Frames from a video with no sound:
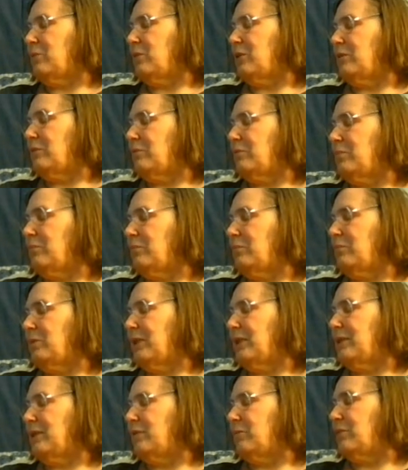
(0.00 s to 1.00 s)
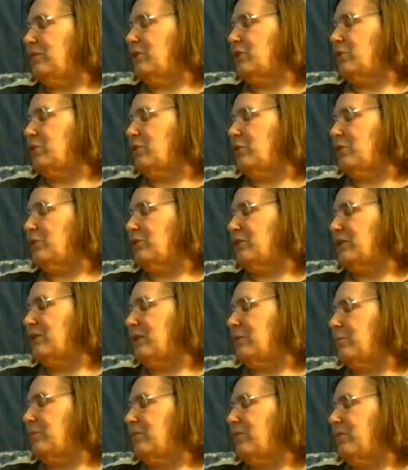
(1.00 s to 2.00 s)
when blended with shorter
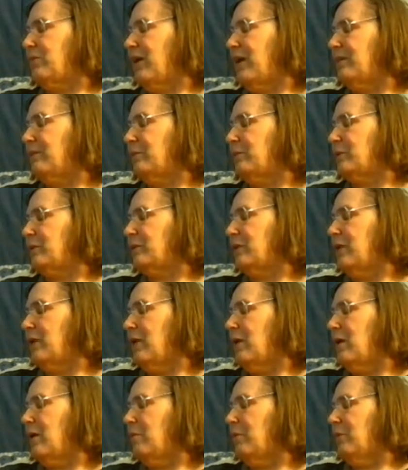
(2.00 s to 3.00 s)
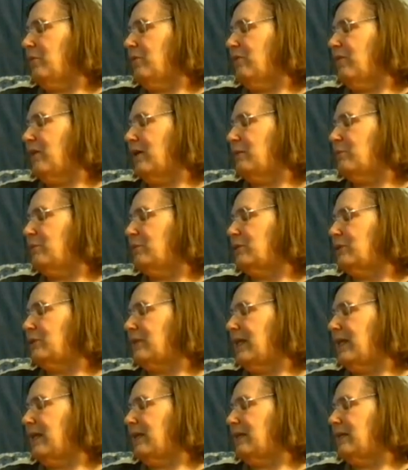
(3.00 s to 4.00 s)
staple fibers. Both fibers
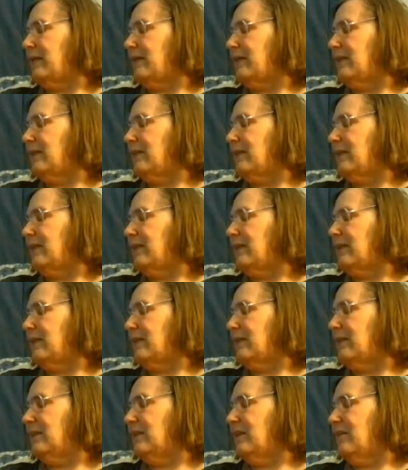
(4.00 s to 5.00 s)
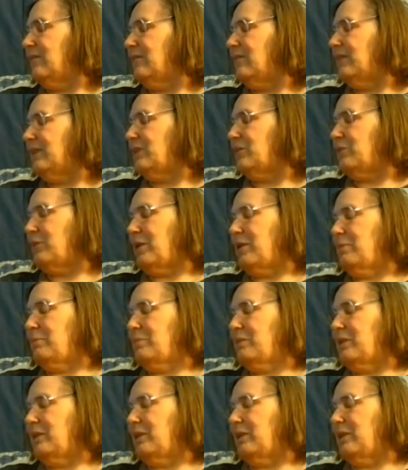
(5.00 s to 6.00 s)
add lovely
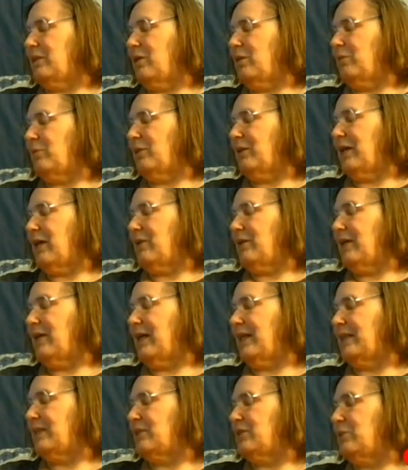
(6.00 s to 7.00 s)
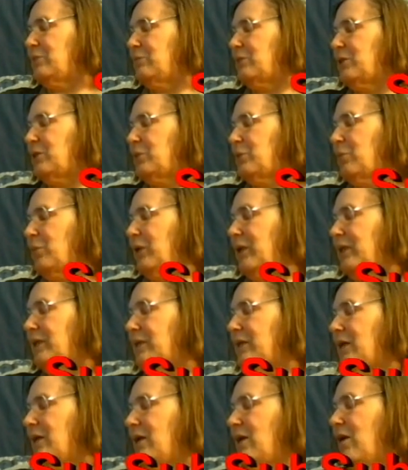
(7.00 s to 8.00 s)
drape to the yarn without adding too much
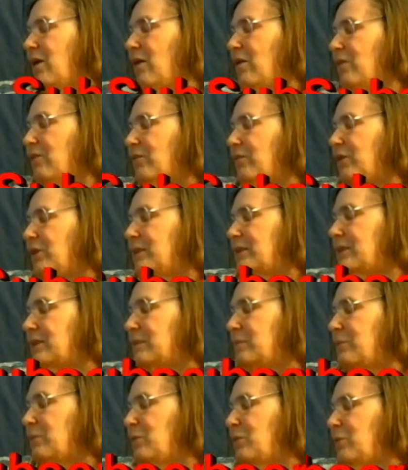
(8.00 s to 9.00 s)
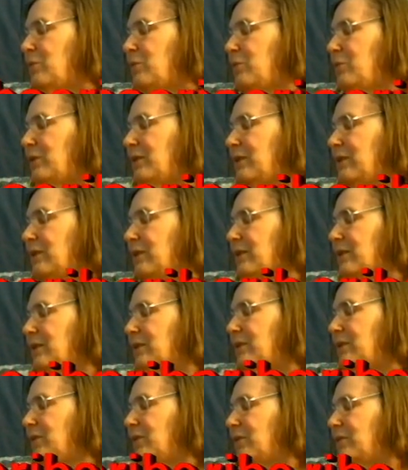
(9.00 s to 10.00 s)
weight. For a smooth
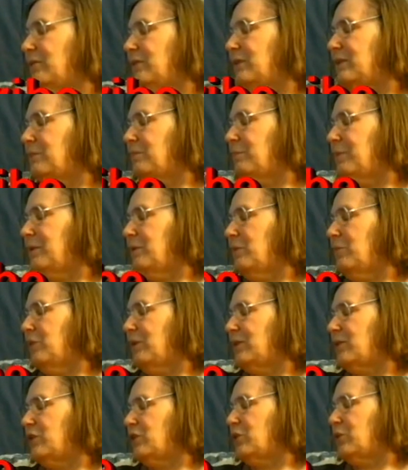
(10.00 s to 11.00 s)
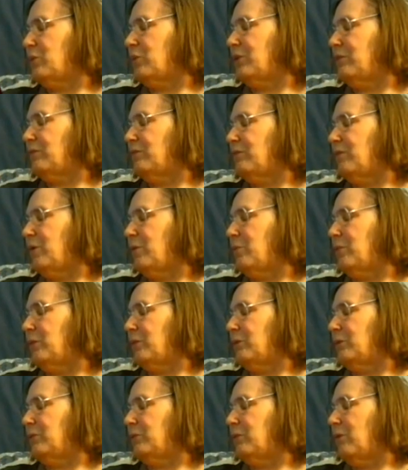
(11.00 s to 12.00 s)
yarn, spin with a short
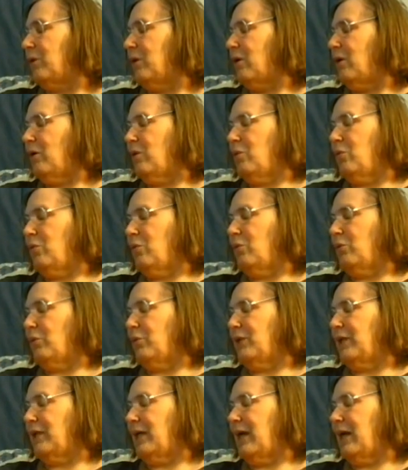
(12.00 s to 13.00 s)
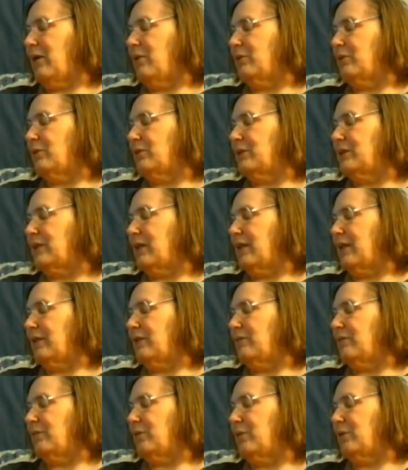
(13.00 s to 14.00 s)
forward draw or the outer side
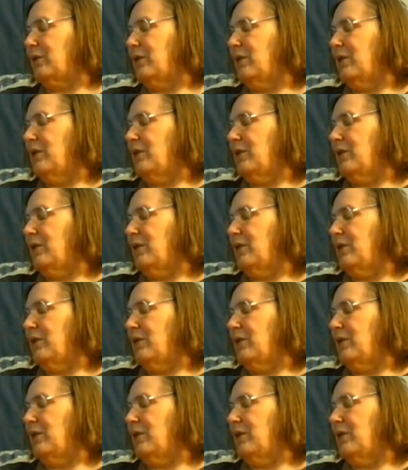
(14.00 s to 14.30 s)
of your